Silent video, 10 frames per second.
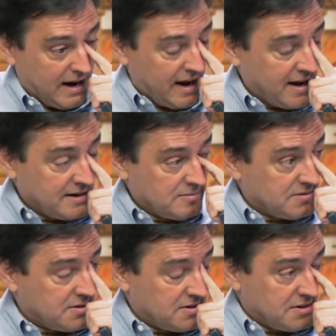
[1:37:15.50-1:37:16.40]
And,
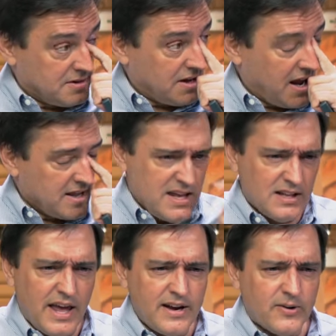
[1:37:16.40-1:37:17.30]
and
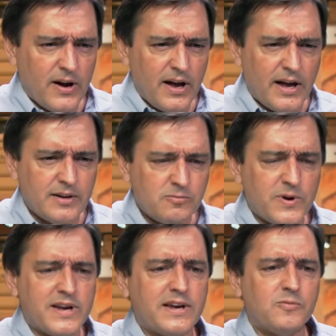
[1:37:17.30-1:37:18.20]
then later on,
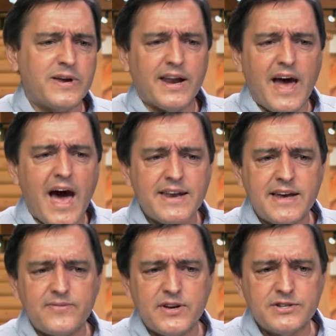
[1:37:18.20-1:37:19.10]
we, we got
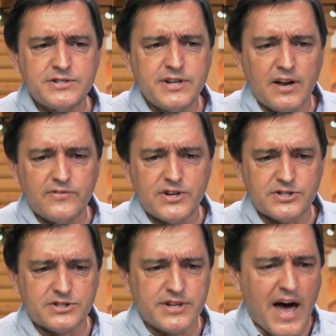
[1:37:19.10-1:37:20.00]
high-definition
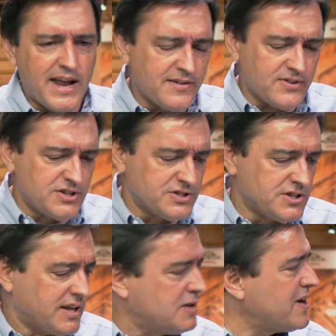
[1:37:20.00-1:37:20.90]
televisions,
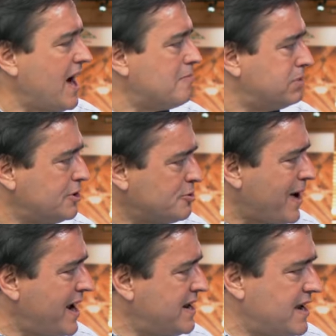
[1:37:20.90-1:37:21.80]
high-definition, and then we got
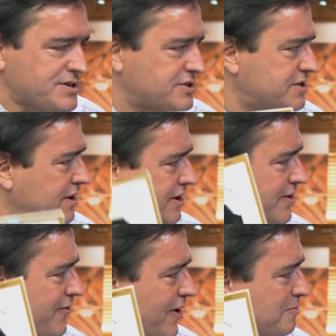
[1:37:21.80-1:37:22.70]
Blu-ray disc.
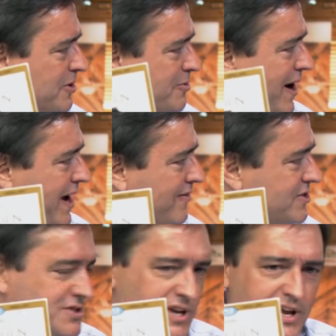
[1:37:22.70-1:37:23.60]
You've heard of Blu-ray,
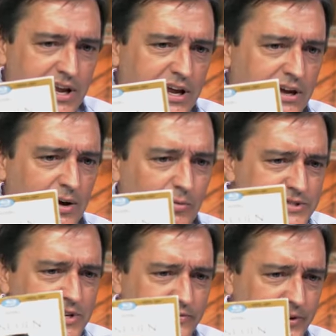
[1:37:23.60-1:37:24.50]
haven't you, Sandy?
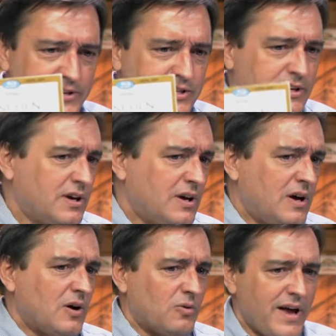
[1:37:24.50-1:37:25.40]
What's the difference?
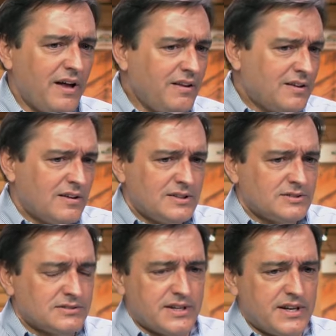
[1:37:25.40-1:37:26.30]
Well,
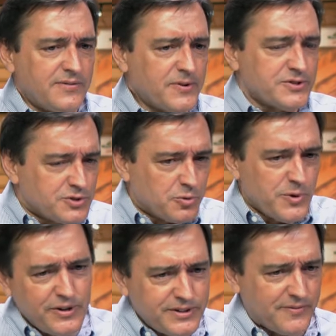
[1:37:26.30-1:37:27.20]
the difference, the
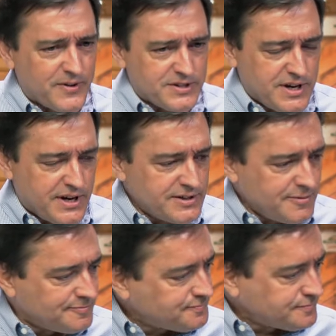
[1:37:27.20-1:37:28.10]
real difference
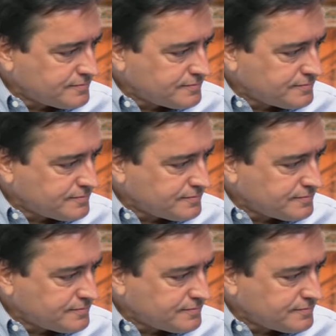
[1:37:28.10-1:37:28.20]
is